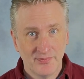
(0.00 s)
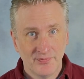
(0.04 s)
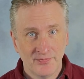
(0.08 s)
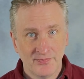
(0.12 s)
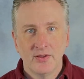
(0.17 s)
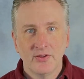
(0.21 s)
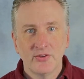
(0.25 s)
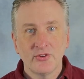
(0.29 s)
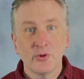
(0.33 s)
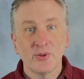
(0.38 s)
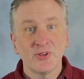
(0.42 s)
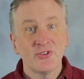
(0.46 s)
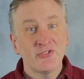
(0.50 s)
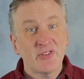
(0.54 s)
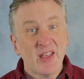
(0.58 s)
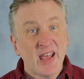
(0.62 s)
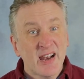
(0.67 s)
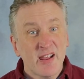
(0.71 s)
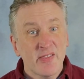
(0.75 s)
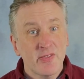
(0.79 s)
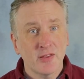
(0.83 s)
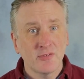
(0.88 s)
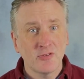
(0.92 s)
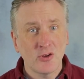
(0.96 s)
So instead
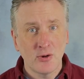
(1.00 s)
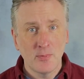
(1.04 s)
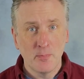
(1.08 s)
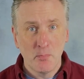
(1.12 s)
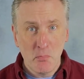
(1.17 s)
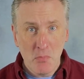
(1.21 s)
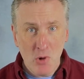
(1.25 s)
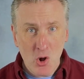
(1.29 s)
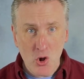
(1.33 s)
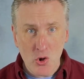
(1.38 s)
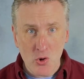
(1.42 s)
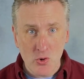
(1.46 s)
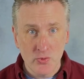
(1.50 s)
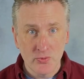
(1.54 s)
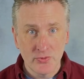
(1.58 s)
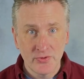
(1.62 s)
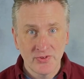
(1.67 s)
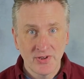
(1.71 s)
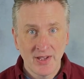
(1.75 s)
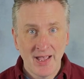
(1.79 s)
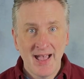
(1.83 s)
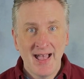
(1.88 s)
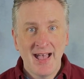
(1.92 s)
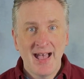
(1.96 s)
of the term modes,
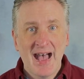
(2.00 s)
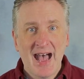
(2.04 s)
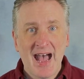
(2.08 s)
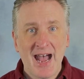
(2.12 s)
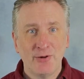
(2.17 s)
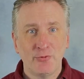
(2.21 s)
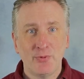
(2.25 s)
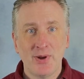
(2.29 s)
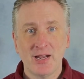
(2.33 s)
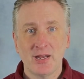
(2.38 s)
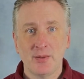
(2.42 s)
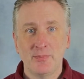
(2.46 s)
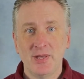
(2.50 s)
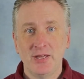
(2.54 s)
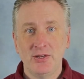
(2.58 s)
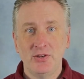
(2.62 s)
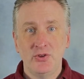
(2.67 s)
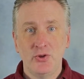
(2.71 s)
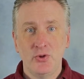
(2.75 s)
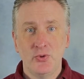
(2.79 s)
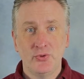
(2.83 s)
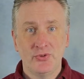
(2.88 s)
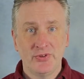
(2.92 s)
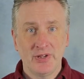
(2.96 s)
I recommend
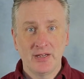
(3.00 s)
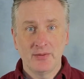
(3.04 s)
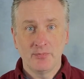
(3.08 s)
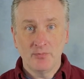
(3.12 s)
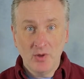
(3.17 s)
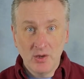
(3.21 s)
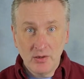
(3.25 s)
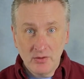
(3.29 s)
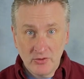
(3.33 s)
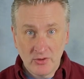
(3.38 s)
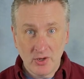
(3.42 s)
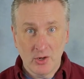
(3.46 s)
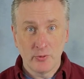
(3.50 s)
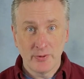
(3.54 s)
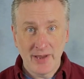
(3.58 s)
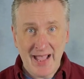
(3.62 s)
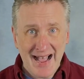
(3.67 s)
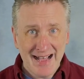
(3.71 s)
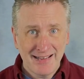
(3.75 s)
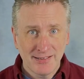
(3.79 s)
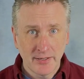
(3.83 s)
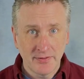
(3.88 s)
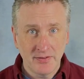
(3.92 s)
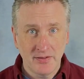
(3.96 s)
using
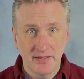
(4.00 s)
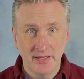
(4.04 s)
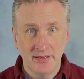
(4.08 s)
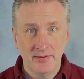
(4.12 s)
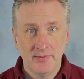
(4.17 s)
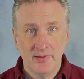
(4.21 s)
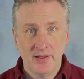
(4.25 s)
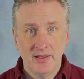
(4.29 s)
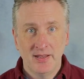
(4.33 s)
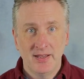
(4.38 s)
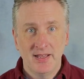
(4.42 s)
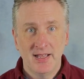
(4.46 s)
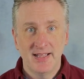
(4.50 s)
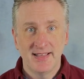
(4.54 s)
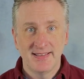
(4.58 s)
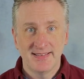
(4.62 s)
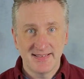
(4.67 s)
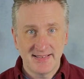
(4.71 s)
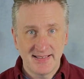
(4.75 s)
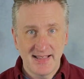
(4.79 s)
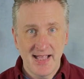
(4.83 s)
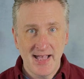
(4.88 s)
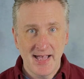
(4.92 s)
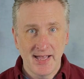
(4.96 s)
tonality
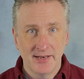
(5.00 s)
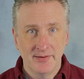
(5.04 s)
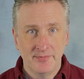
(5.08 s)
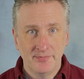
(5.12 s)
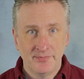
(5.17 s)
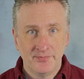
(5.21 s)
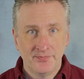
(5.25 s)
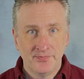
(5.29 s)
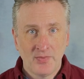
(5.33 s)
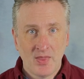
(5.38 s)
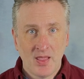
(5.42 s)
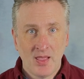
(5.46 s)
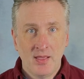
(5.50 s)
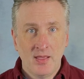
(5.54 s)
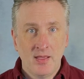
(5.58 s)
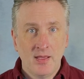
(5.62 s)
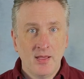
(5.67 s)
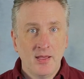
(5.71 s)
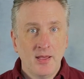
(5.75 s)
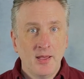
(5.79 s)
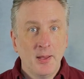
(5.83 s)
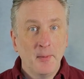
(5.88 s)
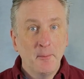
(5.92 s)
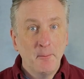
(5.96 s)
instead.
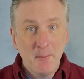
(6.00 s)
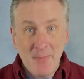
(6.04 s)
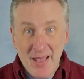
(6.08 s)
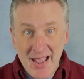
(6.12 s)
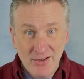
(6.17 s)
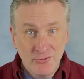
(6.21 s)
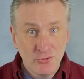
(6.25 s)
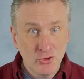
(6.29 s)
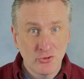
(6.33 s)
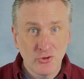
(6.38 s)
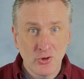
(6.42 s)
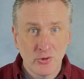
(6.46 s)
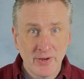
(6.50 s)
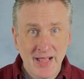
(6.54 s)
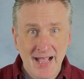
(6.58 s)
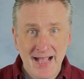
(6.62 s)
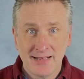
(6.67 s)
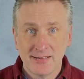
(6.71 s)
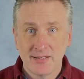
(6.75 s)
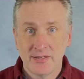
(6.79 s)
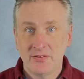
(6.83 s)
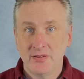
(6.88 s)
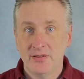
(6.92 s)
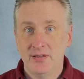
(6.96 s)
Major
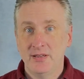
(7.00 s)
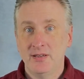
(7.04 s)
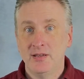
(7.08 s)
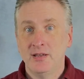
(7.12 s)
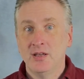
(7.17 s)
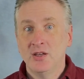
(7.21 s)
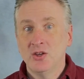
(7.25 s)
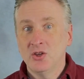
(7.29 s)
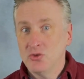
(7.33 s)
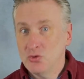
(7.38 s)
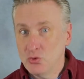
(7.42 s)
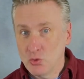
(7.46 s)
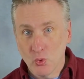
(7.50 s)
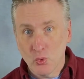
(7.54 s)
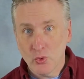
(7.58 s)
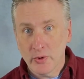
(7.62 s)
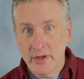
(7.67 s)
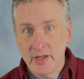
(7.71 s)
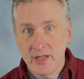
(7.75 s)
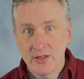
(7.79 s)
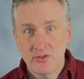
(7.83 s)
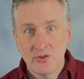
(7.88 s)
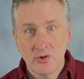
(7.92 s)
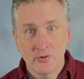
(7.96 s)
tonality,
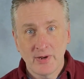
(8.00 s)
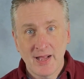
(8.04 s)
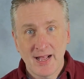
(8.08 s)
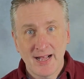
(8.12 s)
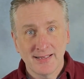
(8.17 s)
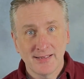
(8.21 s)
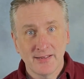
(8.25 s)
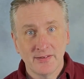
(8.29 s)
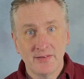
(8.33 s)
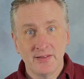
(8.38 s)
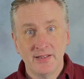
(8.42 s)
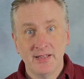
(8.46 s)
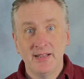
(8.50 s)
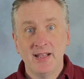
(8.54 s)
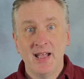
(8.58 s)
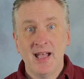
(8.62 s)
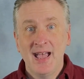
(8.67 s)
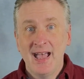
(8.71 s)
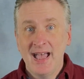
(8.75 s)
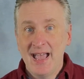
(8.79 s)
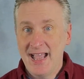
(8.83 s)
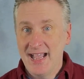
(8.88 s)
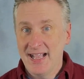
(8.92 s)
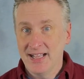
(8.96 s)
Dorian tonality,
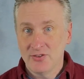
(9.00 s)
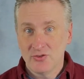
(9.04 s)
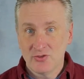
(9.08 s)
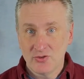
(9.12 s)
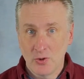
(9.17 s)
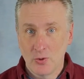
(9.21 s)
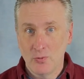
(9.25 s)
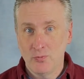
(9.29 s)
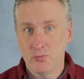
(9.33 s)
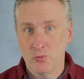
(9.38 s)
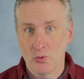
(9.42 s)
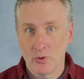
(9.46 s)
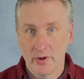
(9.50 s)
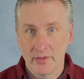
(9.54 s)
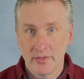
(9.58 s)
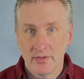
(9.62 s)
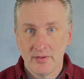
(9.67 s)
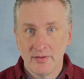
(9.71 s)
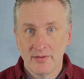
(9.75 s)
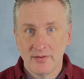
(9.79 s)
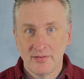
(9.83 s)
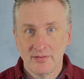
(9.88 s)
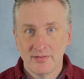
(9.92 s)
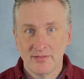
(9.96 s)
and so forth.
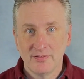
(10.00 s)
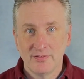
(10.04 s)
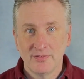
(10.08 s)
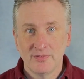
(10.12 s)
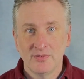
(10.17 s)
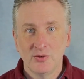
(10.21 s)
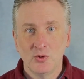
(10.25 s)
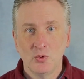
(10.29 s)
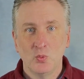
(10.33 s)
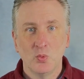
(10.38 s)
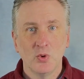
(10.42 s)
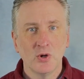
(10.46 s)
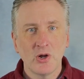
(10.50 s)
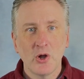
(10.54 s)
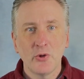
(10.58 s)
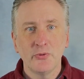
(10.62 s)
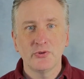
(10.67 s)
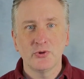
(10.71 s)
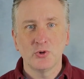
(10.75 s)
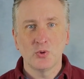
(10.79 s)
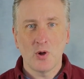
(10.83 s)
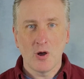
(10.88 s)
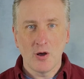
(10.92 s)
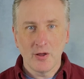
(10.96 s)
We'll go
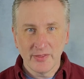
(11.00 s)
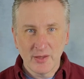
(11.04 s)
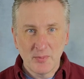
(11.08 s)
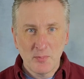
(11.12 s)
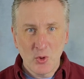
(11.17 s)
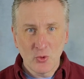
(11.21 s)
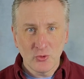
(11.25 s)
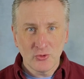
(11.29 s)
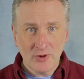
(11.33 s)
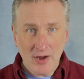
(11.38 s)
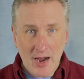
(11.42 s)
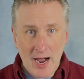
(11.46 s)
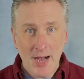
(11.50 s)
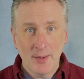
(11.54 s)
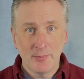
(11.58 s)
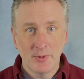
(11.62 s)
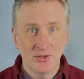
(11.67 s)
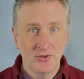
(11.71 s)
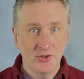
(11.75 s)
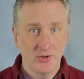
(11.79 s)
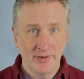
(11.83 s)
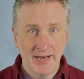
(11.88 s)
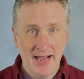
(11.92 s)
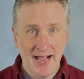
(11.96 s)
through all the most common
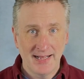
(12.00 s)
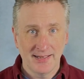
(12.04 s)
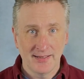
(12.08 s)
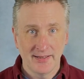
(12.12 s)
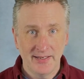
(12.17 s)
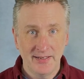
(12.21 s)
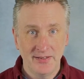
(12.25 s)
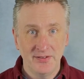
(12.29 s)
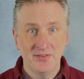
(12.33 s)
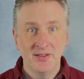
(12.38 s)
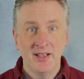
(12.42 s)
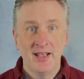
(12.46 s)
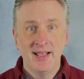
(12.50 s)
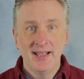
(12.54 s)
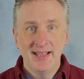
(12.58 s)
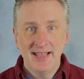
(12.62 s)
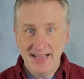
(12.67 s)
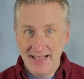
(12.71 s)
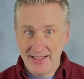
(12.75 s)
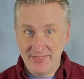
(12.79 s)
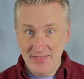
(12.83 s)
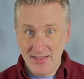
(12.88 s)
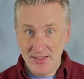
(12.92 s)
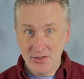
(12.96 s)
tonalities
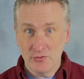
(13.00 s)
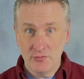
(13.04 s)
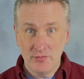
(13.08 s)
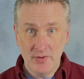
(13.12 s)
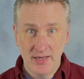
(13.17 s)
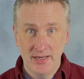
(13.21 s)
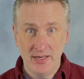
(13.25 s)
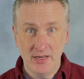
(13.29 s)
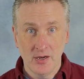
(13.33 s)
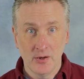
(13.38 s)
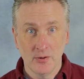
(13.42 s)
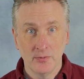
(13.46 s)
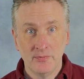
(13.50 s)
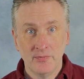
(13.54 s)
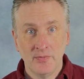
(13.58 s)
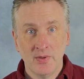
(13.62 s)
in this video.